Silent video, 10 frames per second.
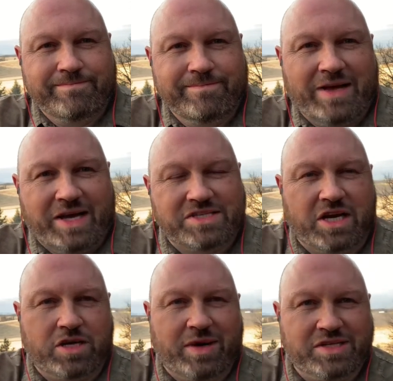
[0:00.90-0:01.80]
Hi, it's
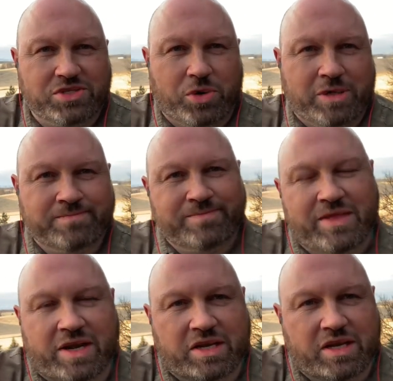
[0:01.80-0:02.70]
Dr. Rod Story.
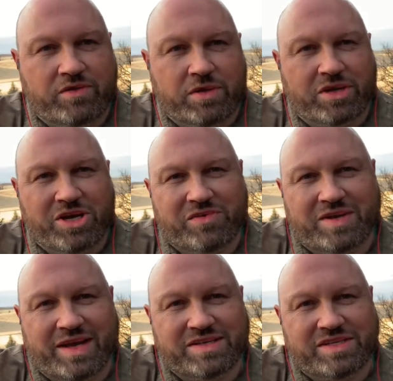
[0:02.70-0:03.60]
Thought I'd give you a
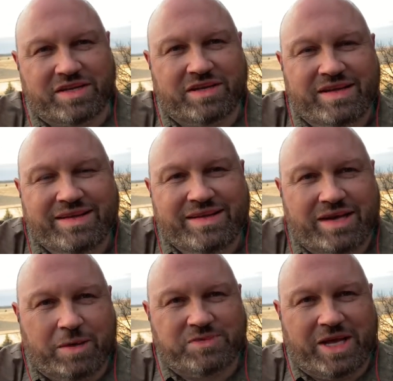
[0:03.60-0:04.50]
COVID-19
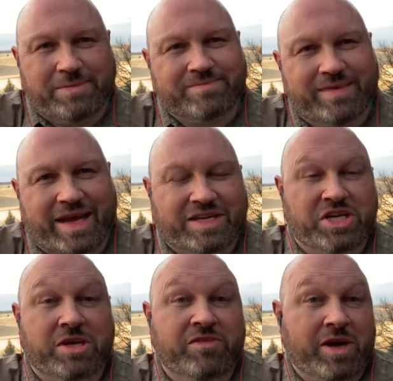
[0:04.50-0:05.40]
update.
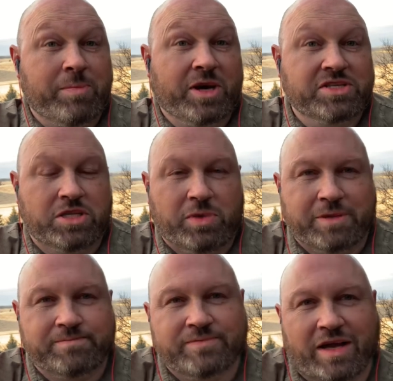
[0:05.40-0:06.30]
Actually, a very personal
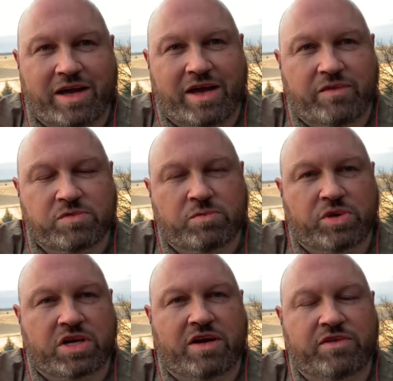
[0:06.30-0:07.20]
one. I'm
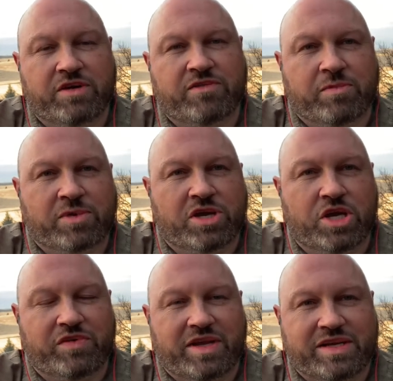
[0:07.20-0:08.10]
recovered from
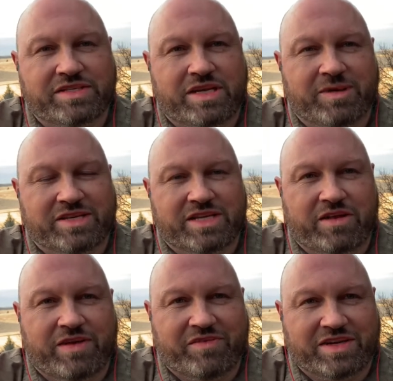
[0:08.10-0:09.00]
COVID-19
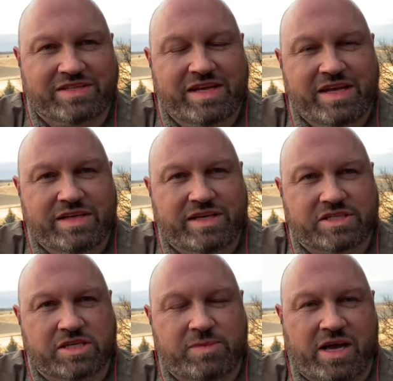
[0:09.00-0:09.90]
myself, having
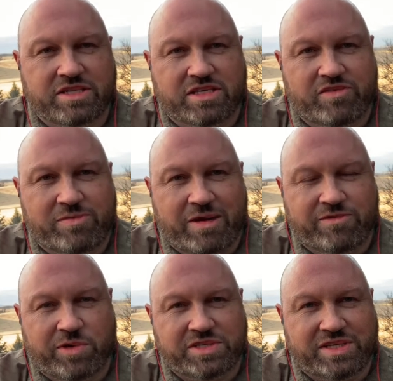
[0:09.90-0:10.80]
tested positive about
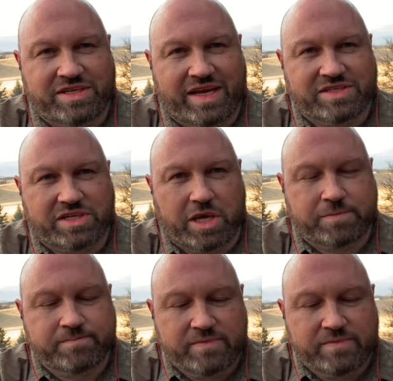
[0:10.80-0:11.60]
14 days ago.